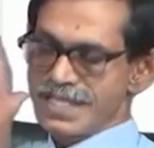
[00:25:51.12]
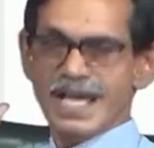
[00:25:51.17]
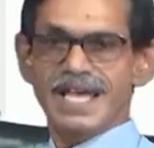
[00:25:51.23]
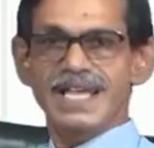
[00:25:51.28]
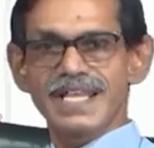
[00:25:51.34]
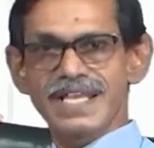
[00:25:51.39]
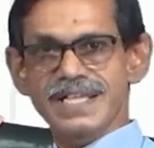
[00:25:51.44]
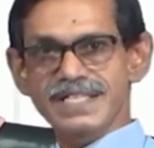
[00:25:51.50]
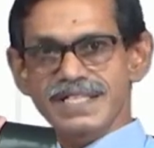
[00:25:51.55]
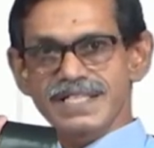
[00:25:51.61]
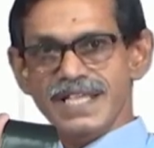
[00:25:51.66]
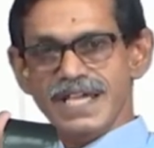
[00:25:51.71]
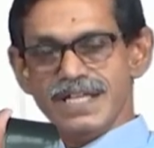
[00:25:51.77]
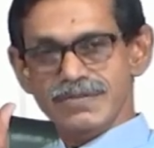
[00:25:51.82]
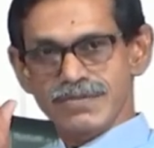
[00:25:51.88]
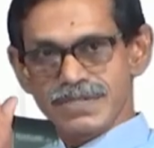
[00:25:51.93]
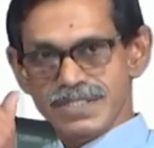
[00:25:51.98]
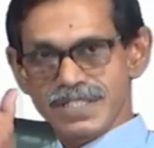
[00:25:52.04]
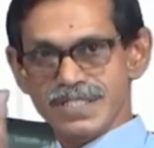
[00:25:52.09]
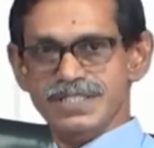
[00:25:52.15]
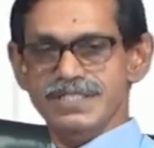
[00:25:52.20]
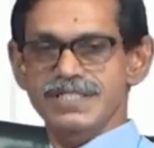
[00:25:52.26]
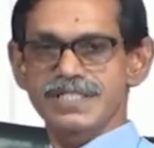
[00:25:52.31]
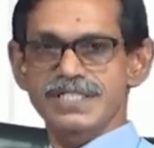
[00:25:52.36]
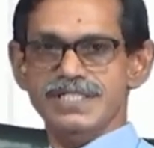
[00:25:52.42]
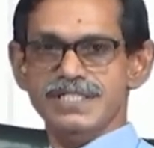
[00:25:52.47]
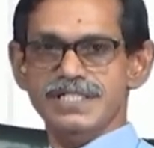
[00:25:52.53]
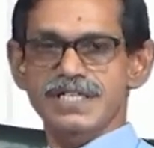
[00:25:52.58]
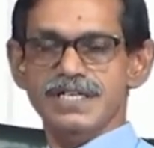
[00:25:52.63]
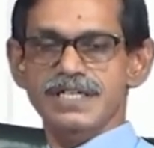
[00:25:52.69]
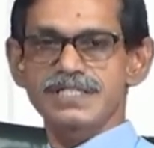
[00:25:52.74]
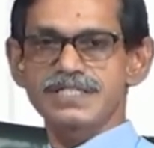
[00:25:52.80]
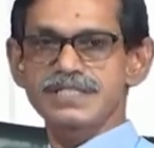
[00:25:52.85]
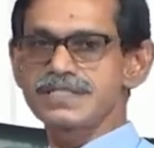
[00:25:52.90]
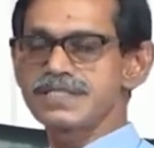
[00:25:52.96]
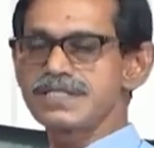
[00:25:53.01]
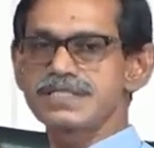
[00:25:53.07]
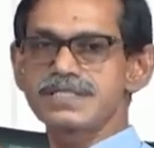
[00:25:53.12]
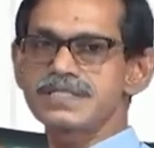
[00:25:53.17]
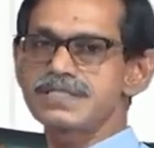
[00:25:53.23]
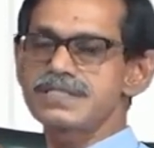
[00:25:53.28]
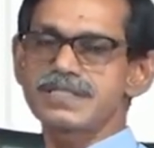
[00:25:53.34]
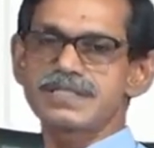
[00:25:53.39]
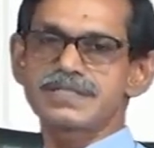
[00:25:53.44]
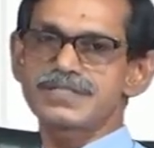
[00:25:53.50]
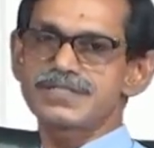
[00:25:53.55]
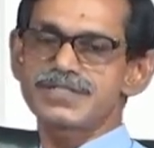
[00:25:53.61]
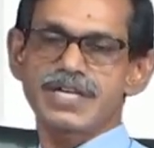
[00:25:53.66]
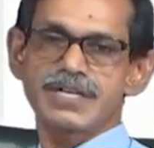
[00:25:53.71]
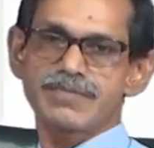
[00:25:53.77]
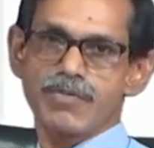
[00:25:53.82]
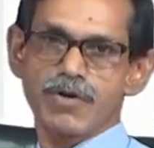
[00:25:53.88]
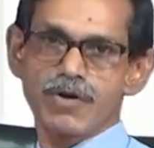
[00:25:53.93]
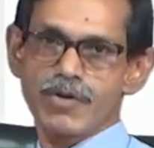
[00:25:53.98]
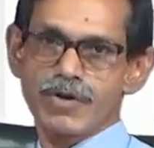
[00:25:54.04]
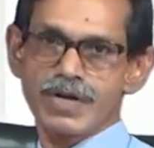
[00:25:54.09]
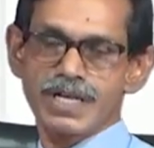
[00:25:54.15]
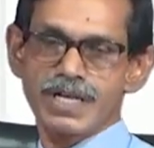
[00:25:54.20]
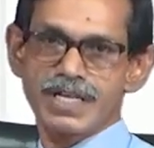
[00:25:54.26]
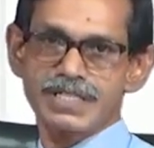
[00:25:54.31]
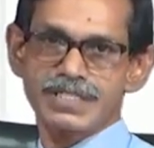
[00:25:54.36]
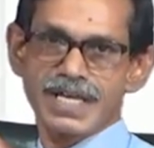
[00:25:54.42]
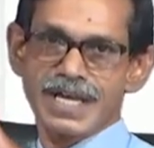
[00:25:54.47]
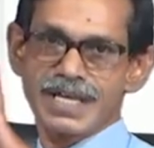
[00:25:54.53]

the ELISA that we just discussed, this is a straightforward ELISA.